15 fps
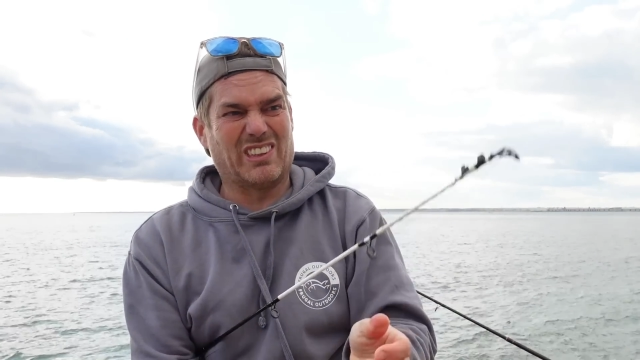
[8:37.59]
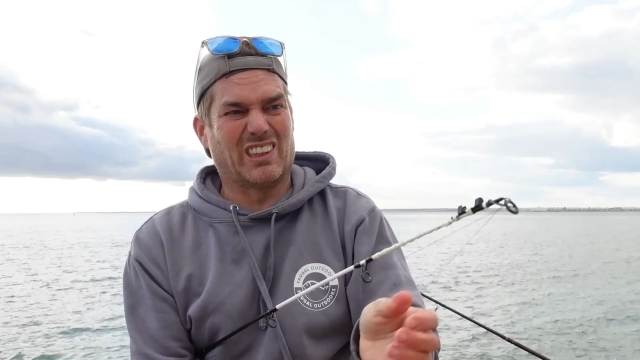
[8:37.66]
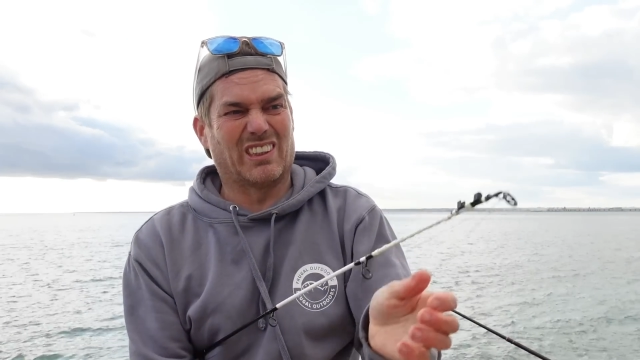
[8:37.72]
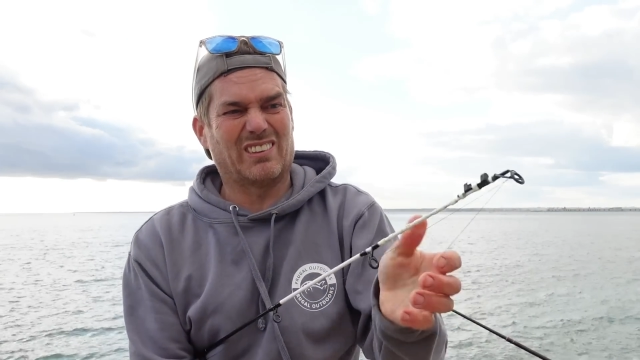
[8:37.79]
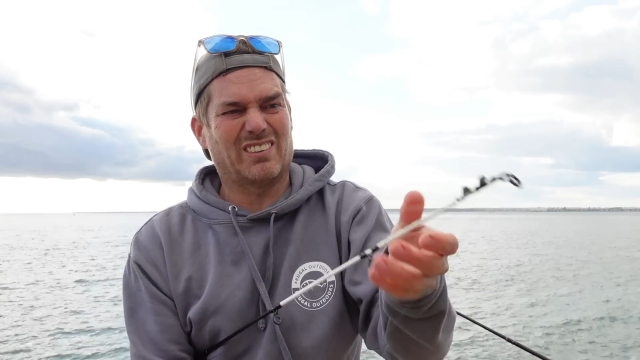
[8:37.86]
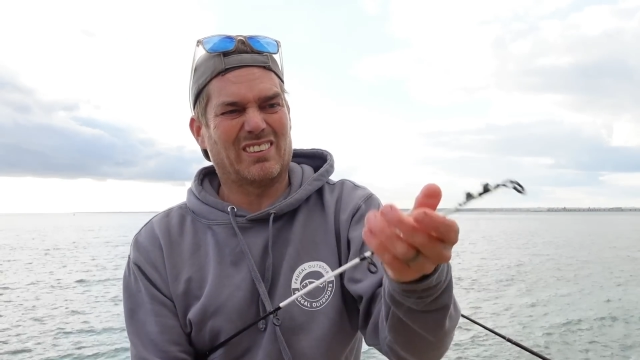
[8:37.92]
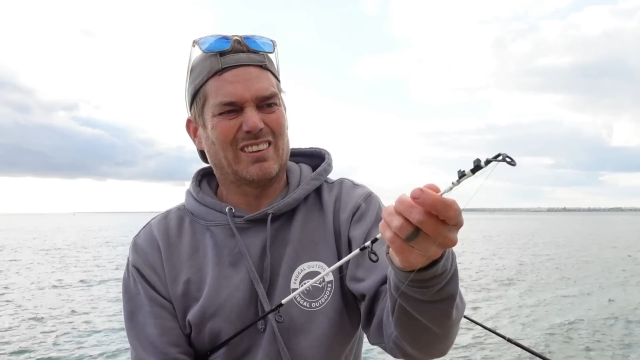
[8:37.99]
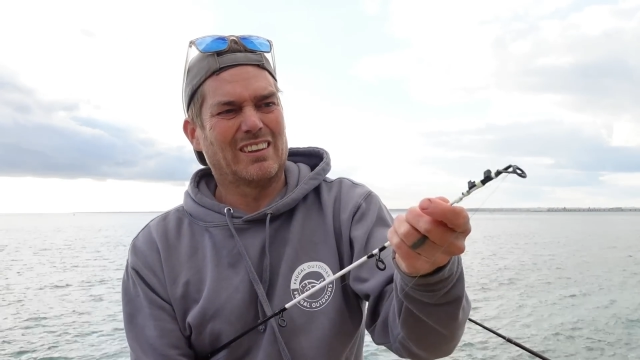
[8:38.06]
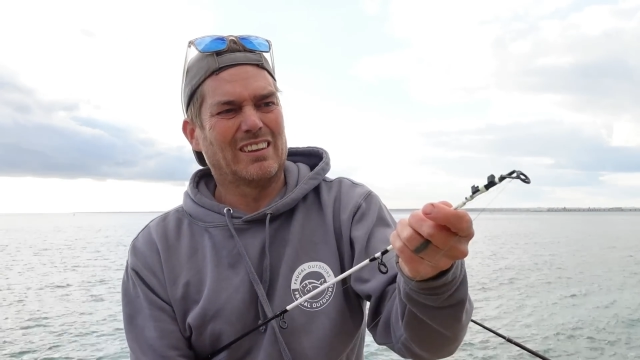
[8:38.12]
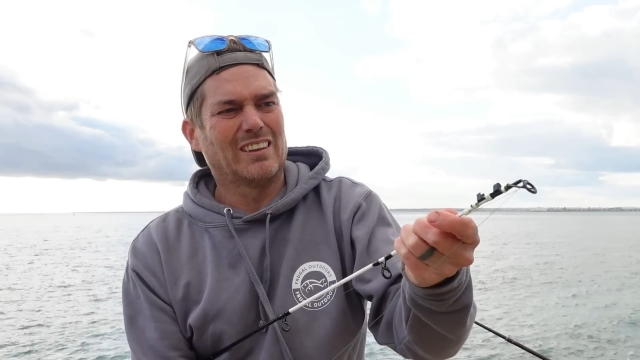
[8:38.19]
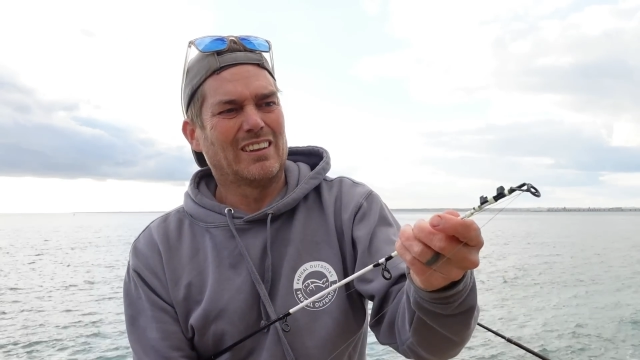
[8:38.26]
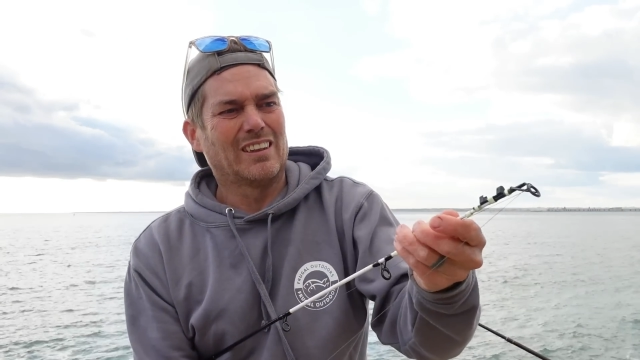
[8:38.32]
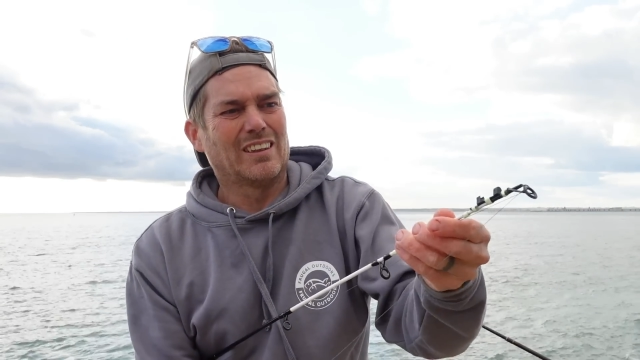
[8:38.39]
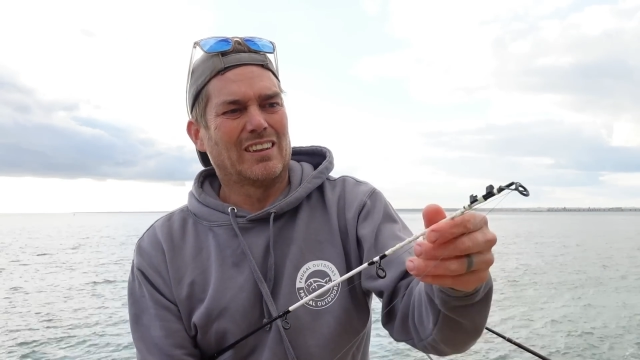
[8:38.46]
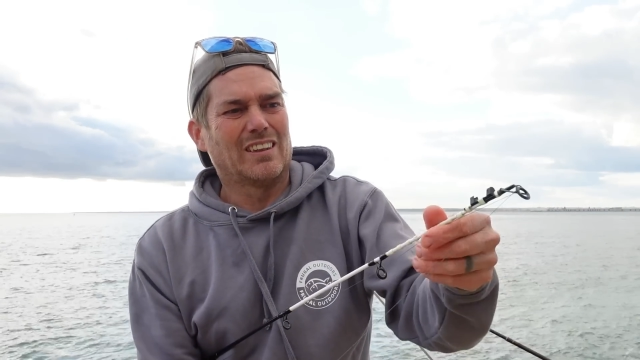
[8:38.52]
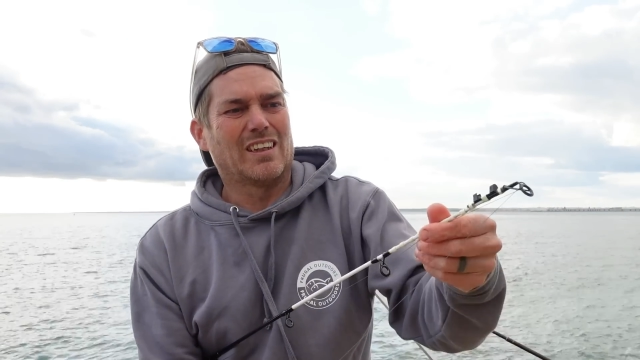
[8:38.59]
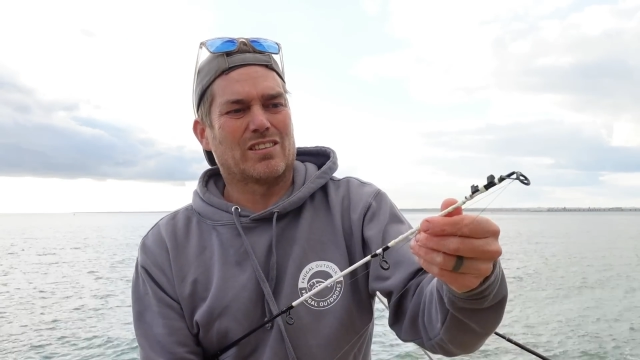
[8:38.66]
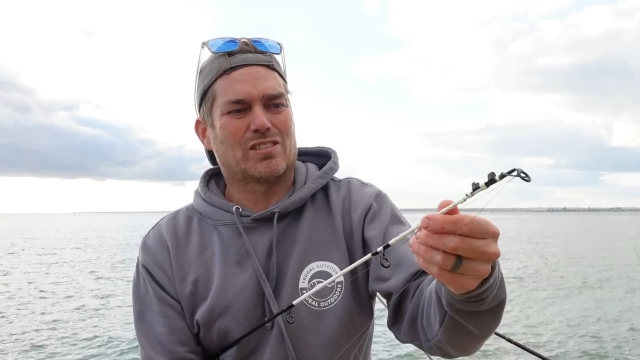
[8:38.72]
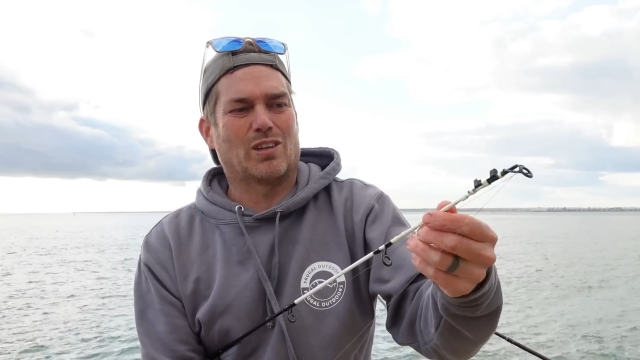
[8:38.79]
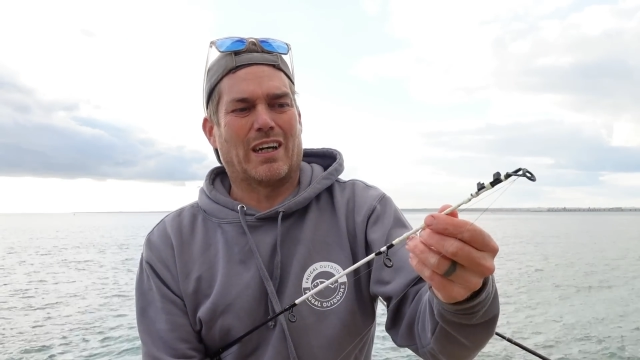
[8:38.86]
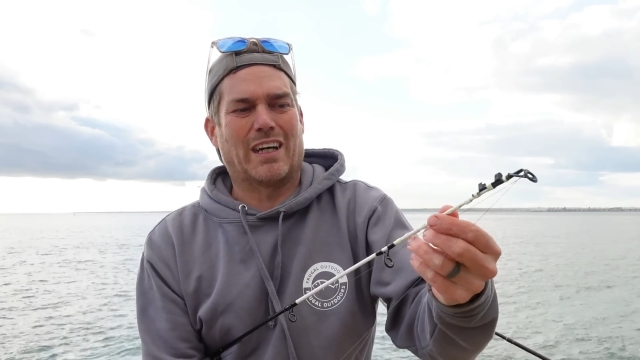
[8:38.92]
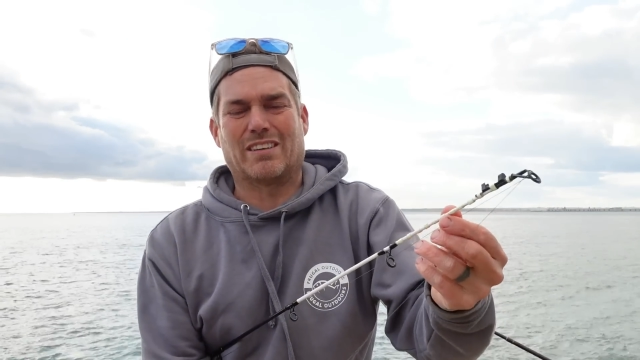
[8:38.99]
know, it's
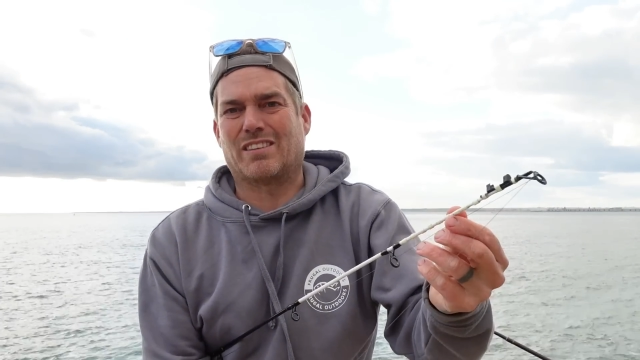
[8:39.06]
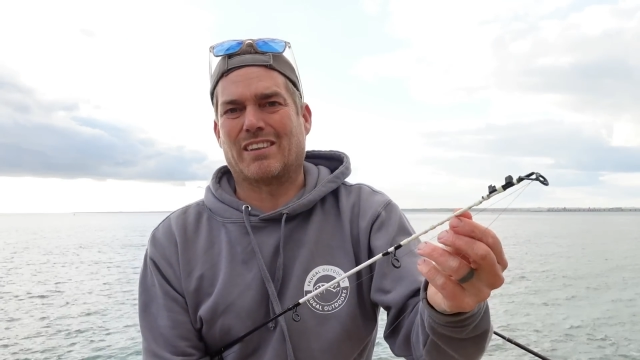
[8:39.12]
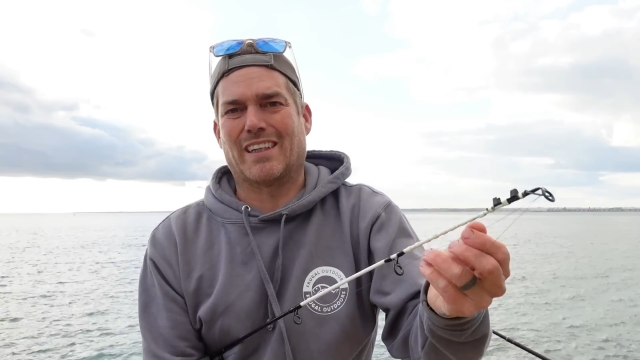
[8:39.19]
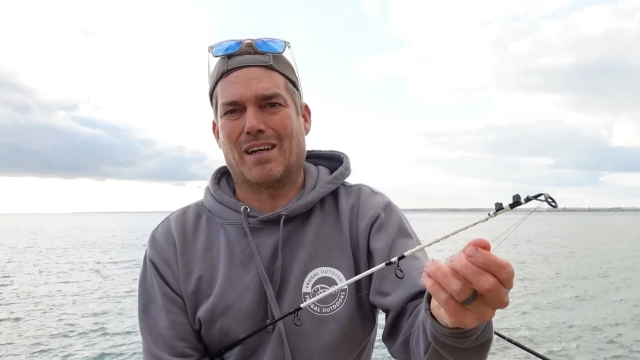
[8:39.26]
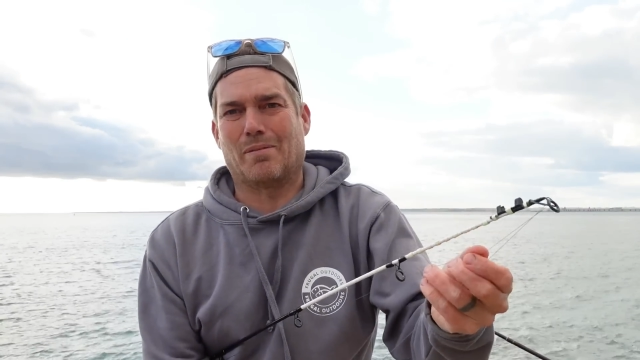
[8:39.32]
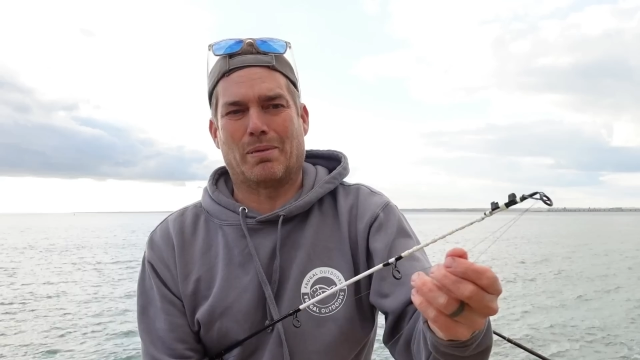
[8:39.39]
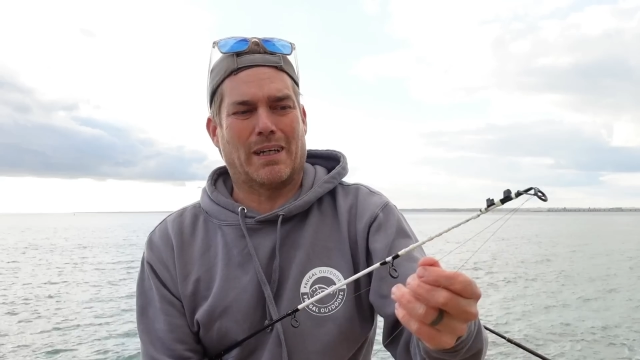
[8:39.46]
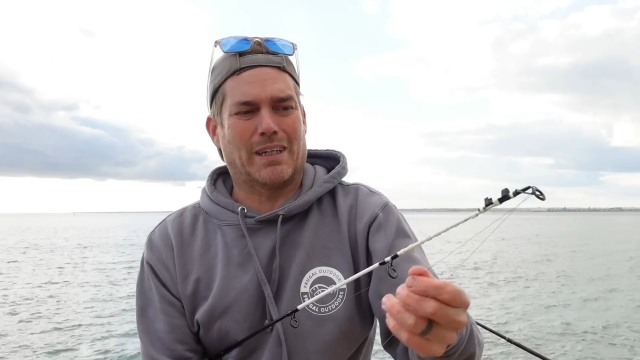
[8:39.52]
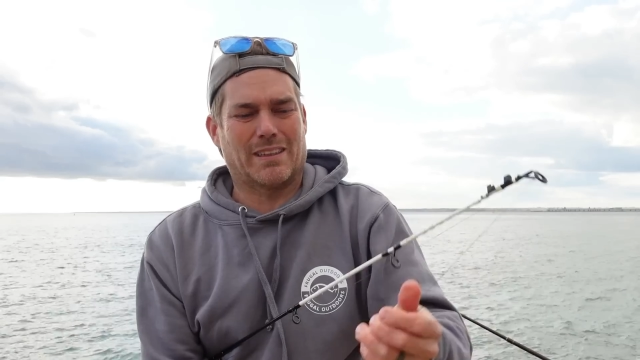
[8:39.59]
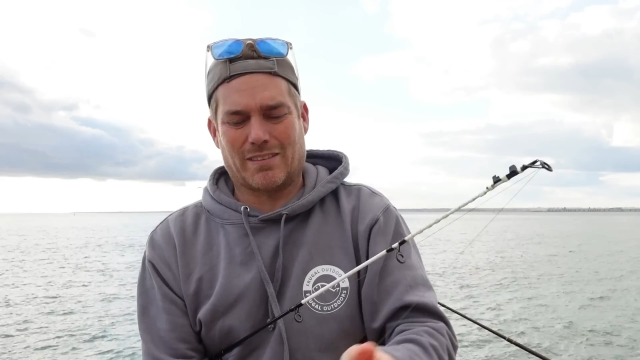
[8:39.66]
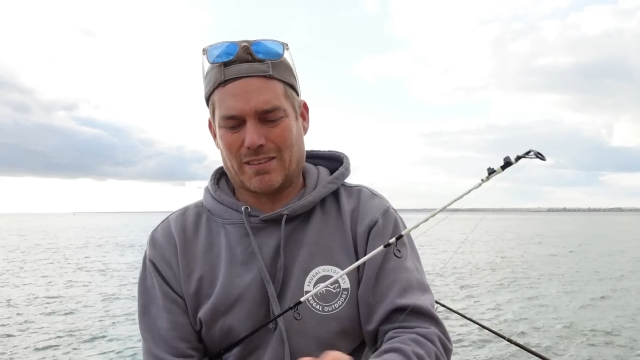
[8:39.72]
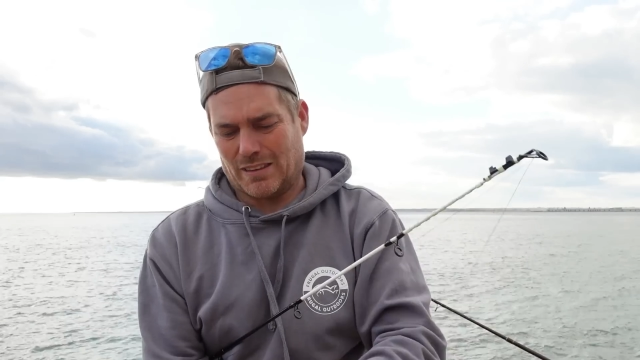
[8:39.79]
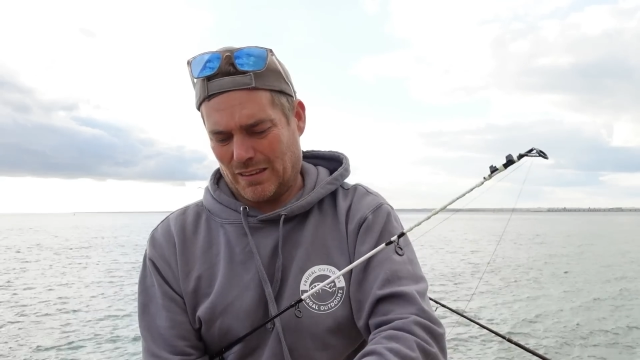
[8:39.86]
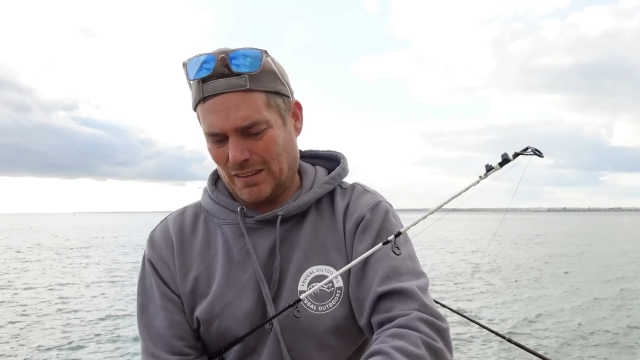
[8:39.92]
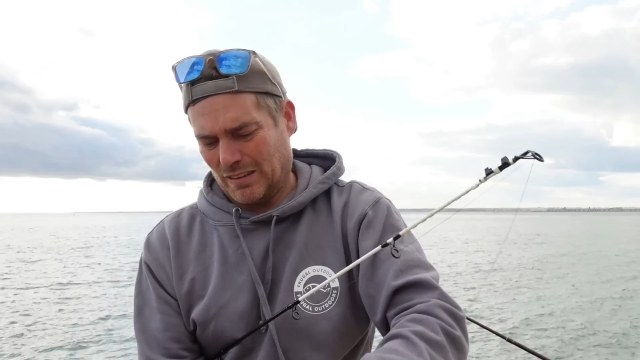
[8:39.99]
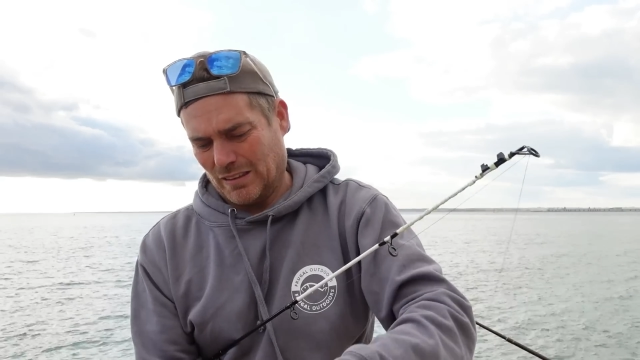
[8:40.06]
not actually that bad, is it?